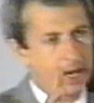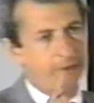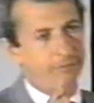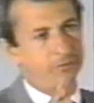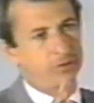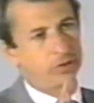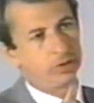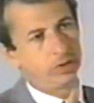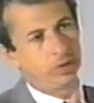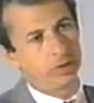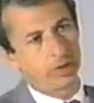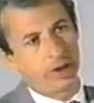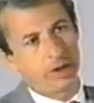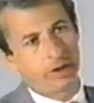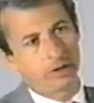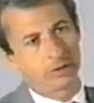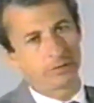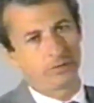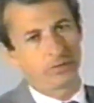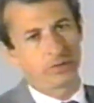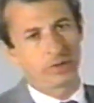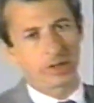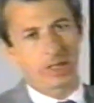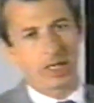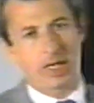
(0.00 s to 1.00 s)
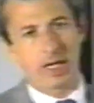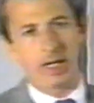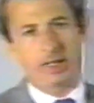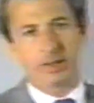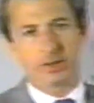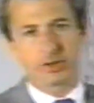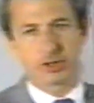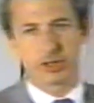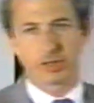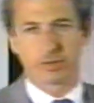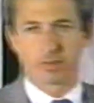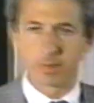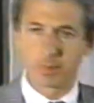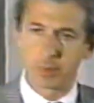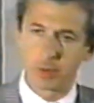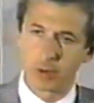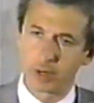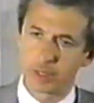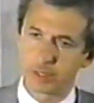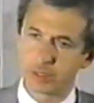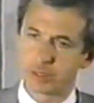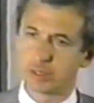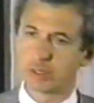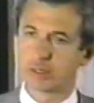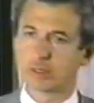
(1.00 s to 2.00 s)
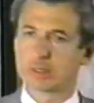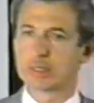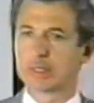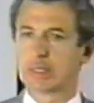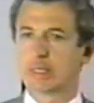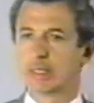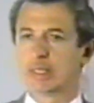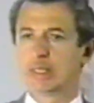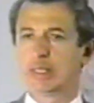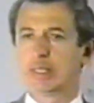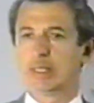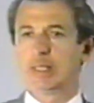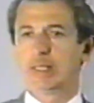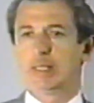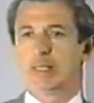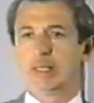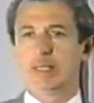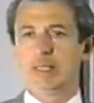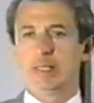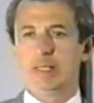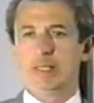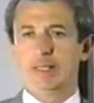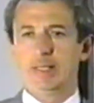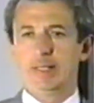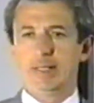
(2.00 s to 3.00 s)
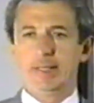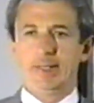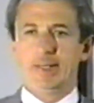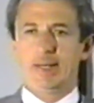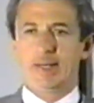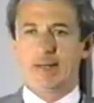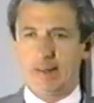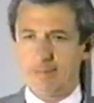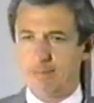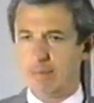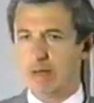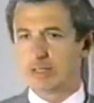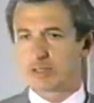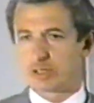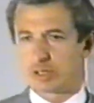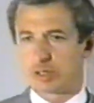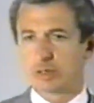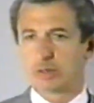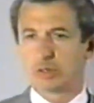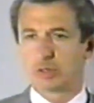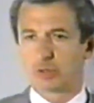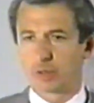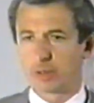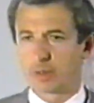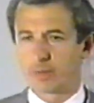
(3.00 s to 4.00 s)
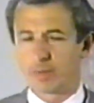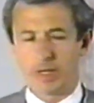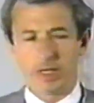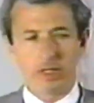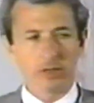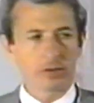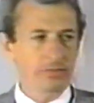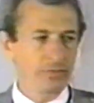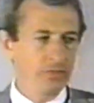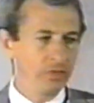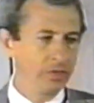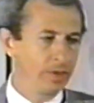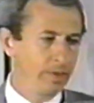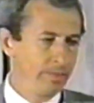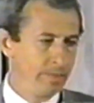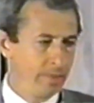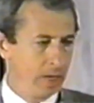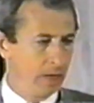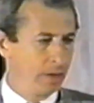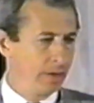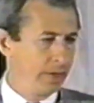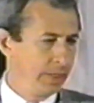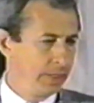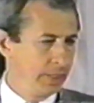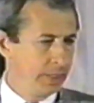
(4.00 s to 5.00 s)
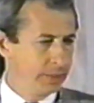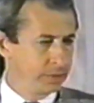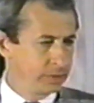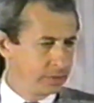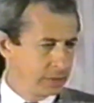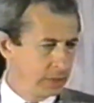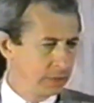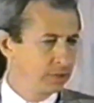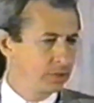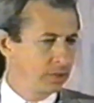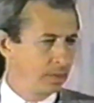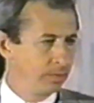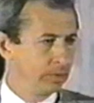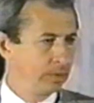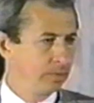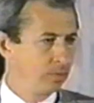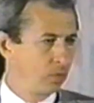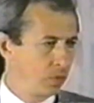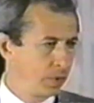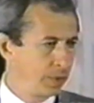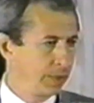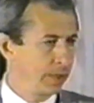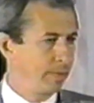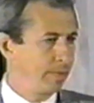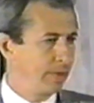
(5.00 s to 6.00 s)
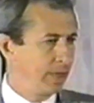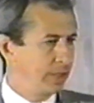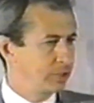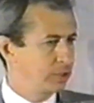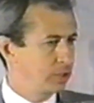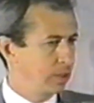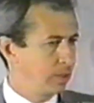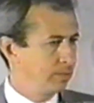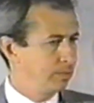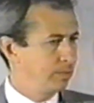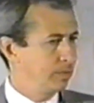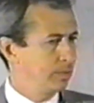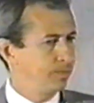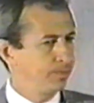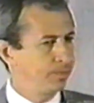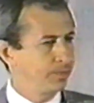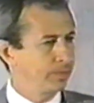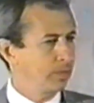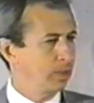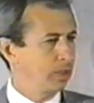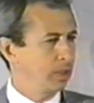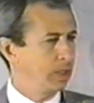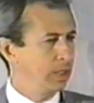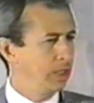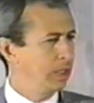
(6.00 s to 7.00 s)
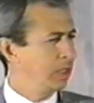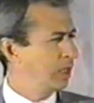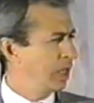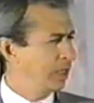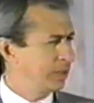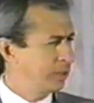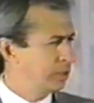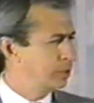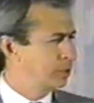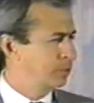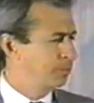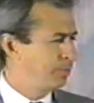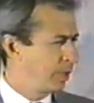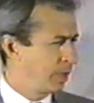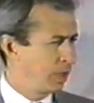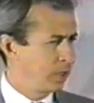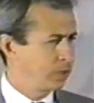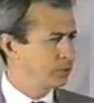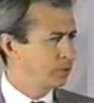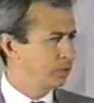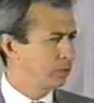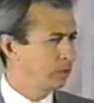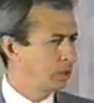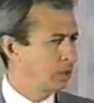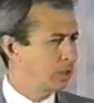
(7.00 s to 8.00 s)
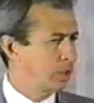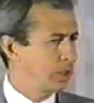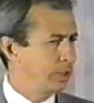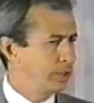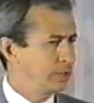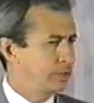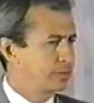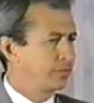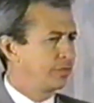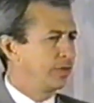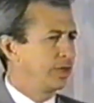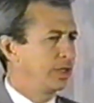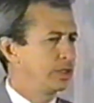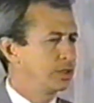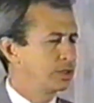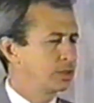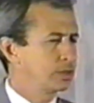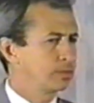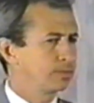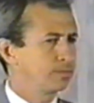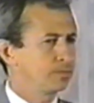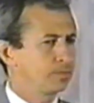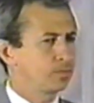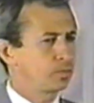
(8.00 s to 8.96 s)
afternoon, I interviewed the guy that she reported to. And I mentioned during my interview that Mary had said something in the morning about some, and he got this puzzled look on his face.